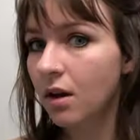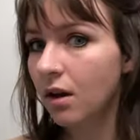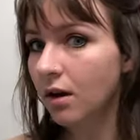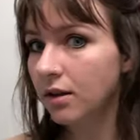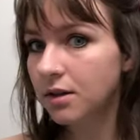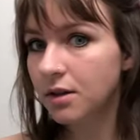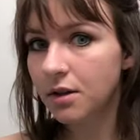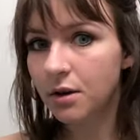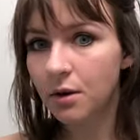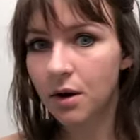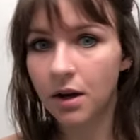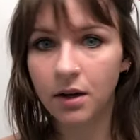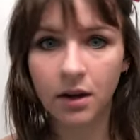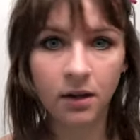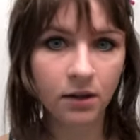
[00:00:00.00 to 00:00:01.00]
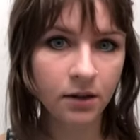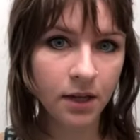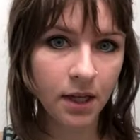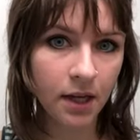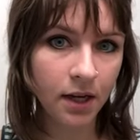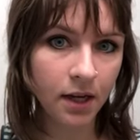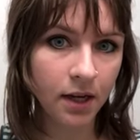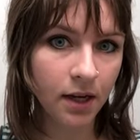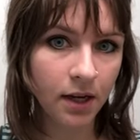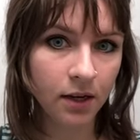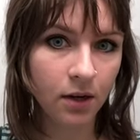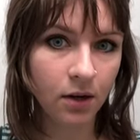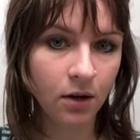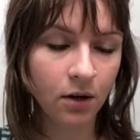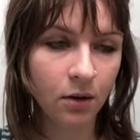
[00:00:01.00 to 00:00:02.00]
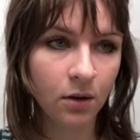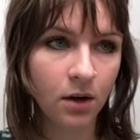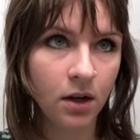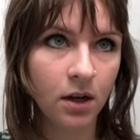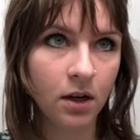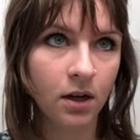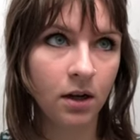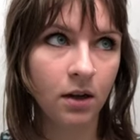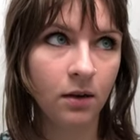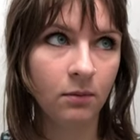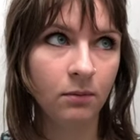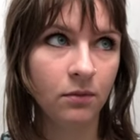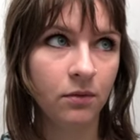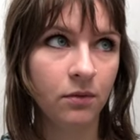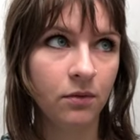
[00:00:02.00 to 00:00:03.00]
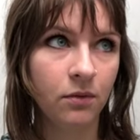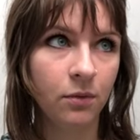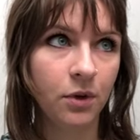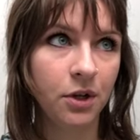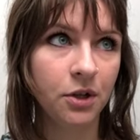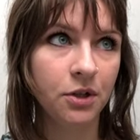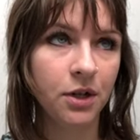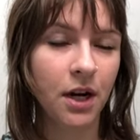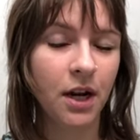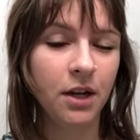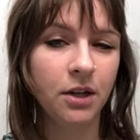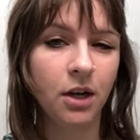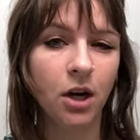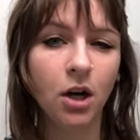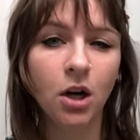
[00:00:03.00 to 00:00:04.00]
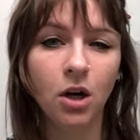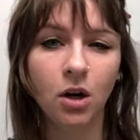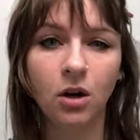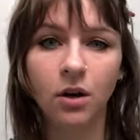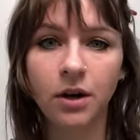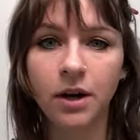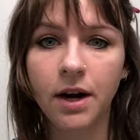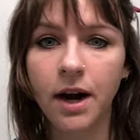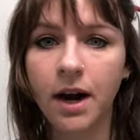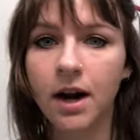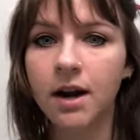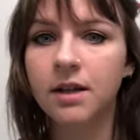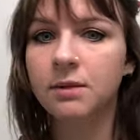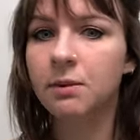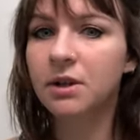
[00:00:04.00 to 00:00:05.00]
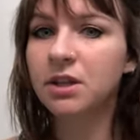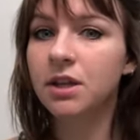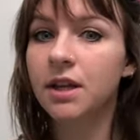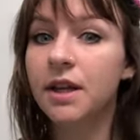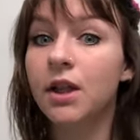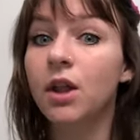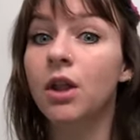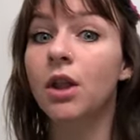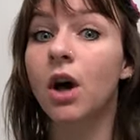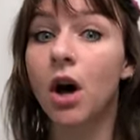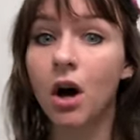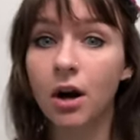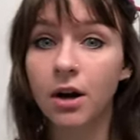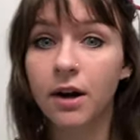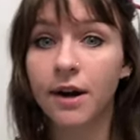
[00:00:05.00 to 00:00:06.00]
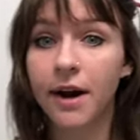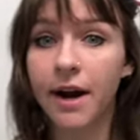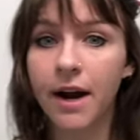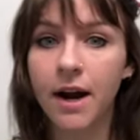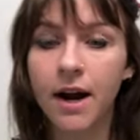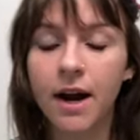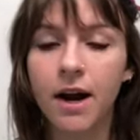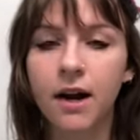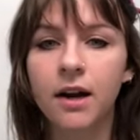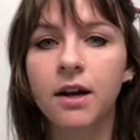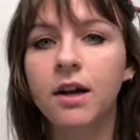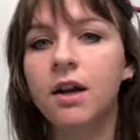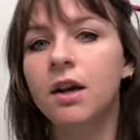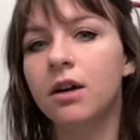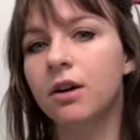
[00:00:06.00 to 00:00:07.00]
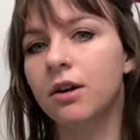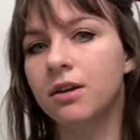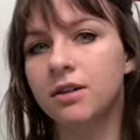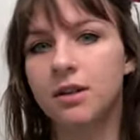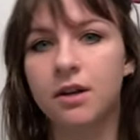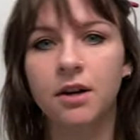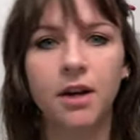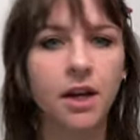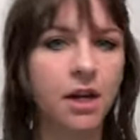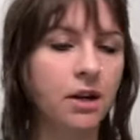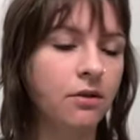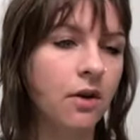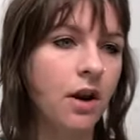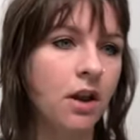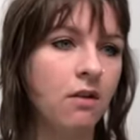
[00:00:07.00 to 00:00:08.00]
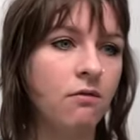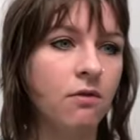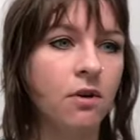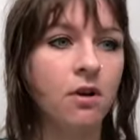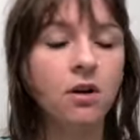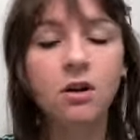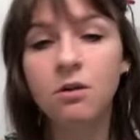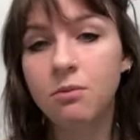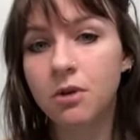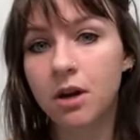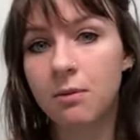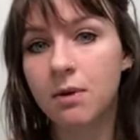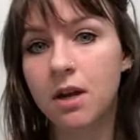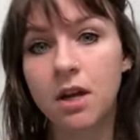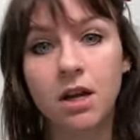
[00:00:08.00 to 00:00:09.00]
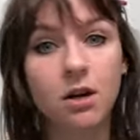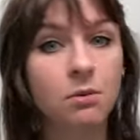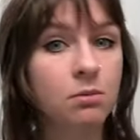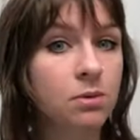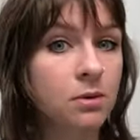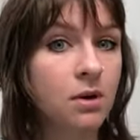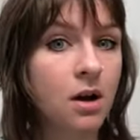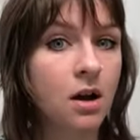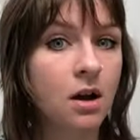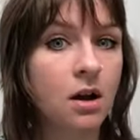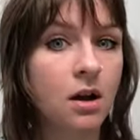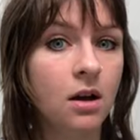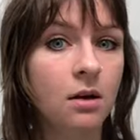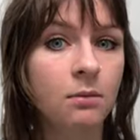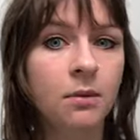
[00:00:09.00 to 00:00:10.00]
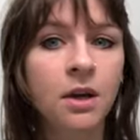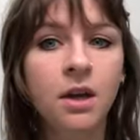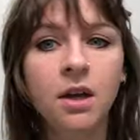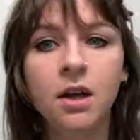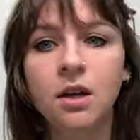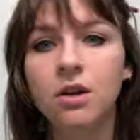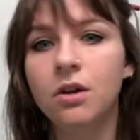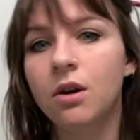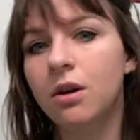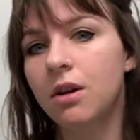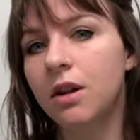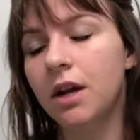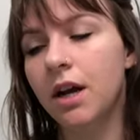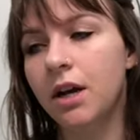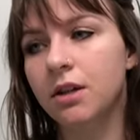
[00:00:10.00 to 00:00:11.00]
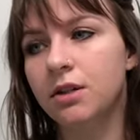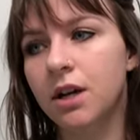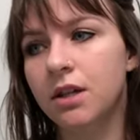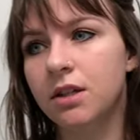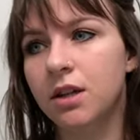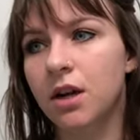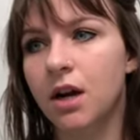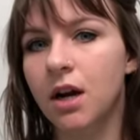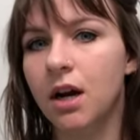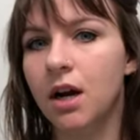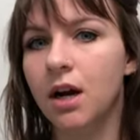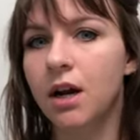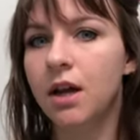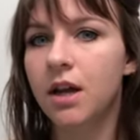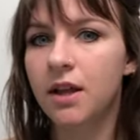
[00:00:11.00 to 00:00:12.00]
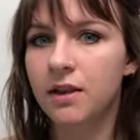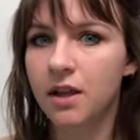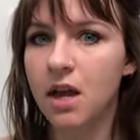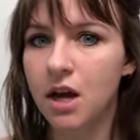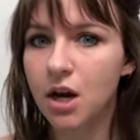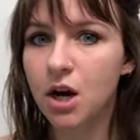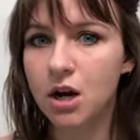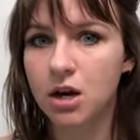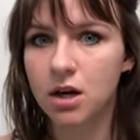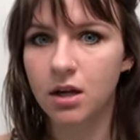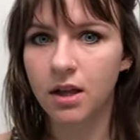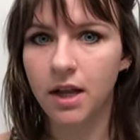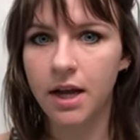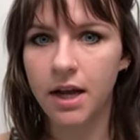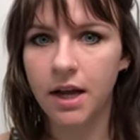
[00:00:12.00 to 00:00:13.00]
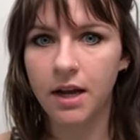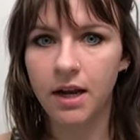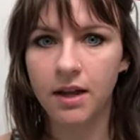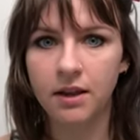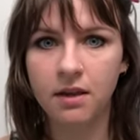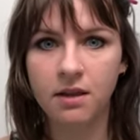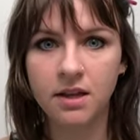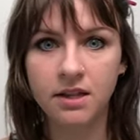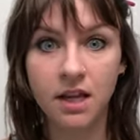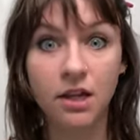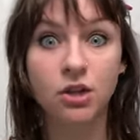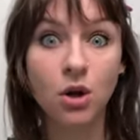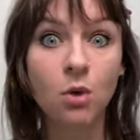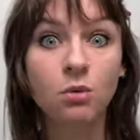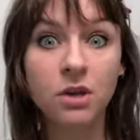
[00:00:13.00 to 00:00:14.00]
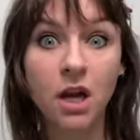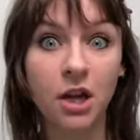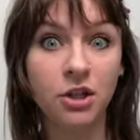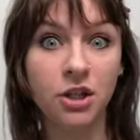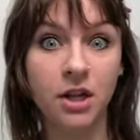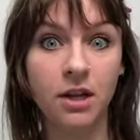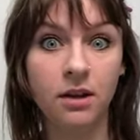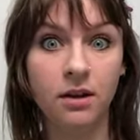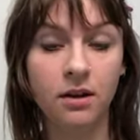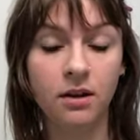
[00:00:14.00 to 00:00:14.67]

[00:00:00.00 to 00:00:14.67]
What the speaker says: Also, another thing I know when you're trying to curl your hair, especially longer hair, girls that are getting ready for homecoming or prom, you go to the hairdresser, they curl it, and then they say, don't touch it